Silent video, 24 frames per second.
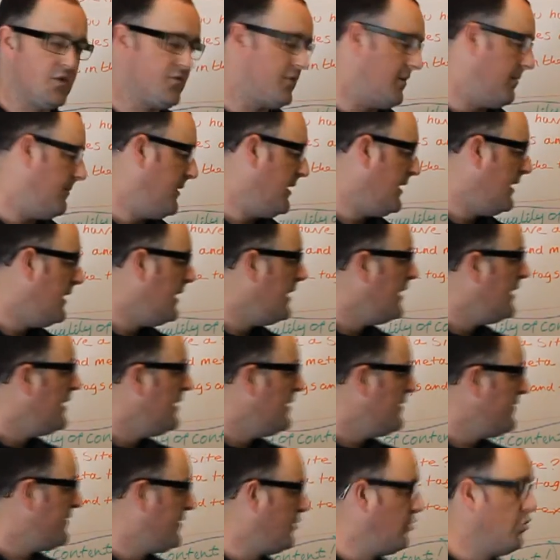from.
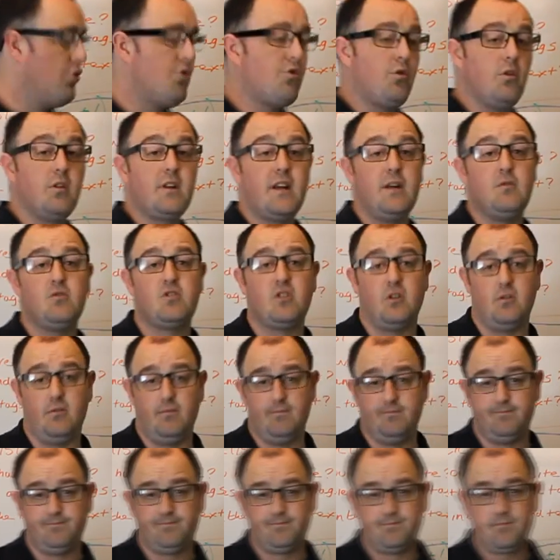The local council.
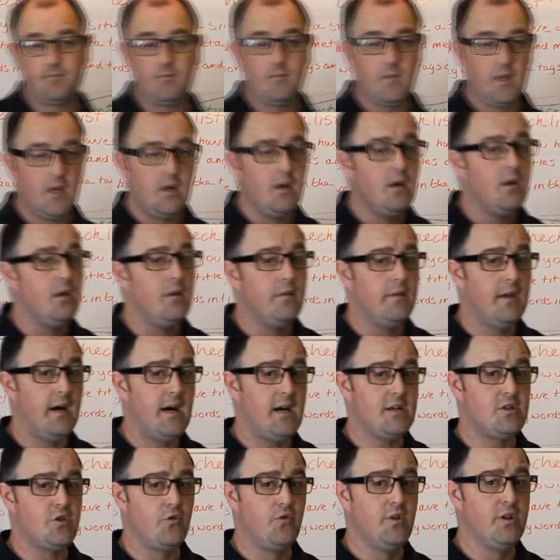that
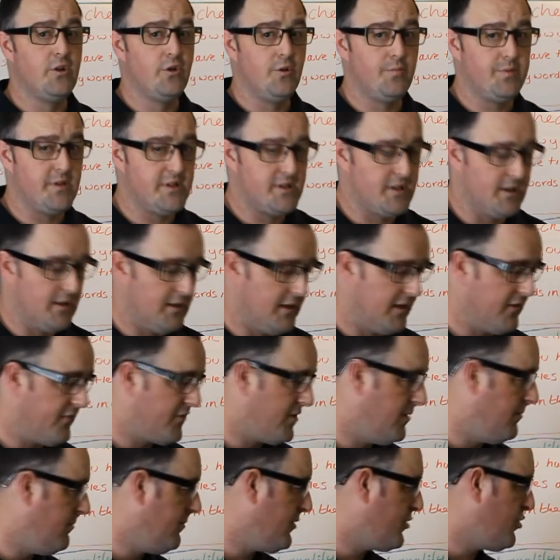is a really good place to get a link
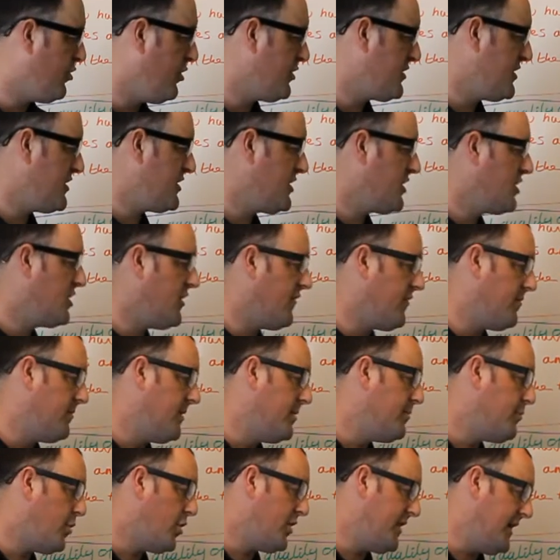from because it's a
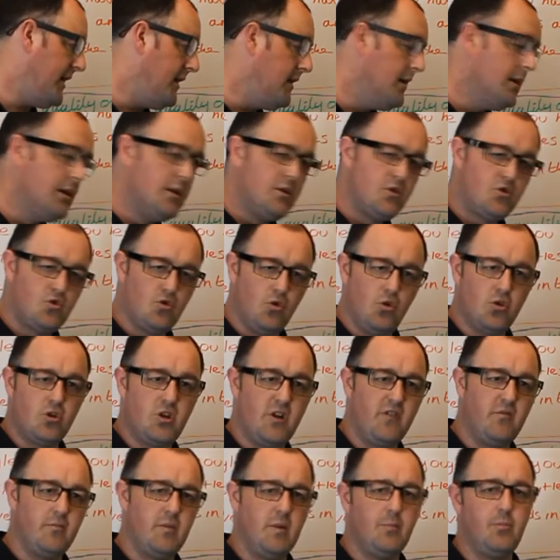government body. So
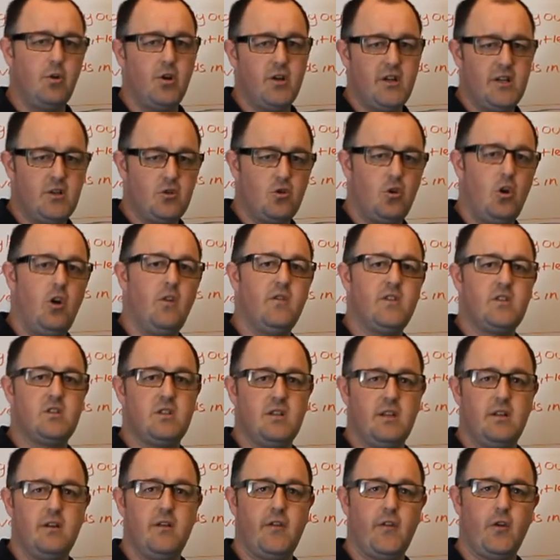government bodies are
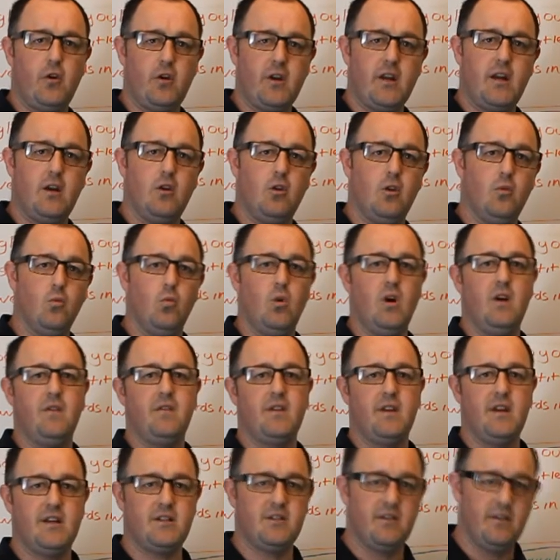obviously an authority on
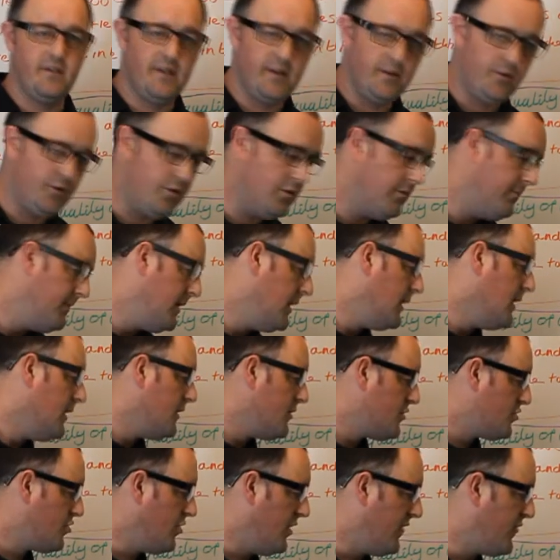whatever it is that they do.
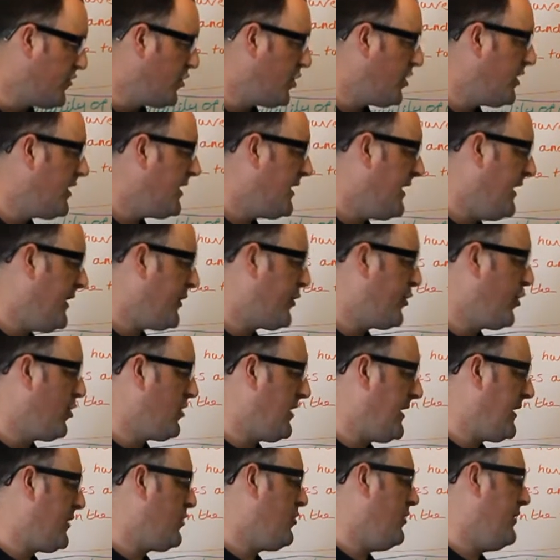So if you can get a good
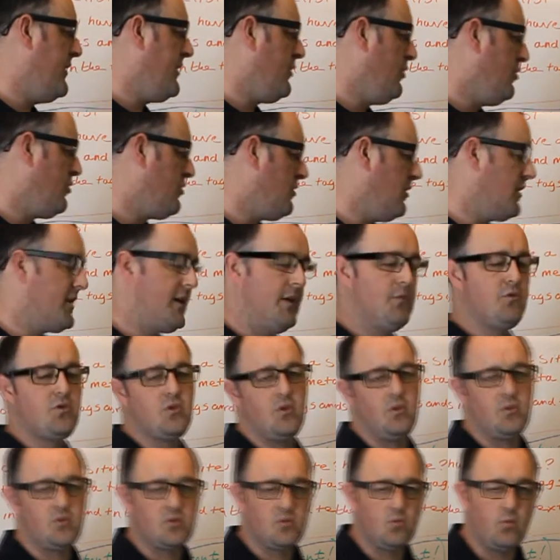link on the local
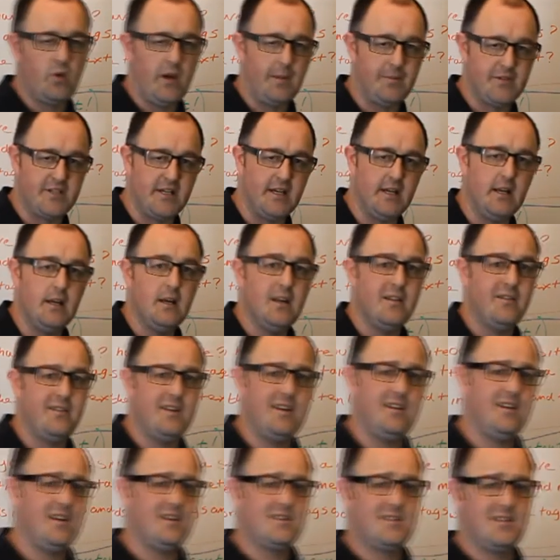council's website,
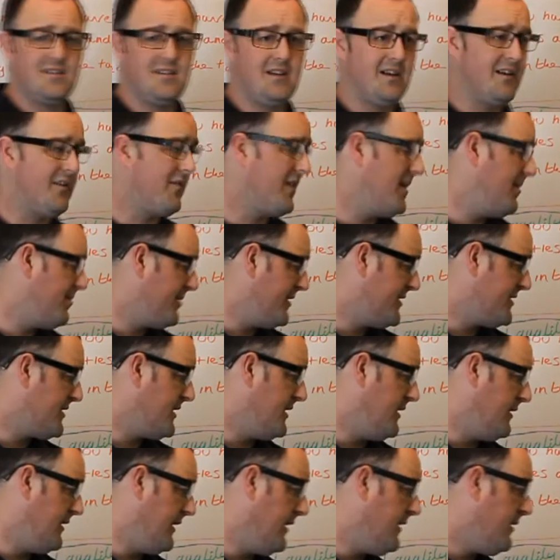then that's a great place to
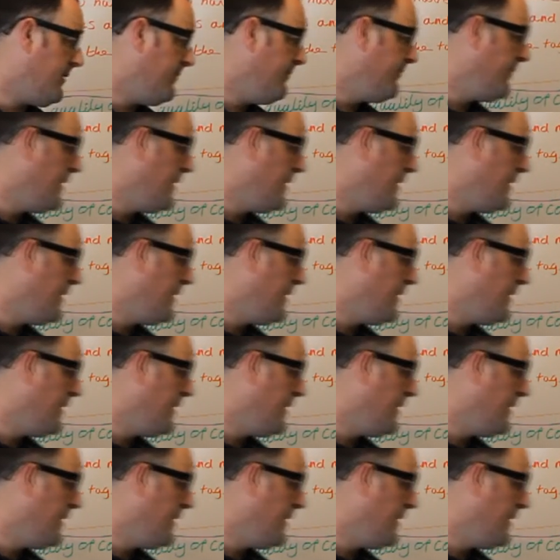get a link.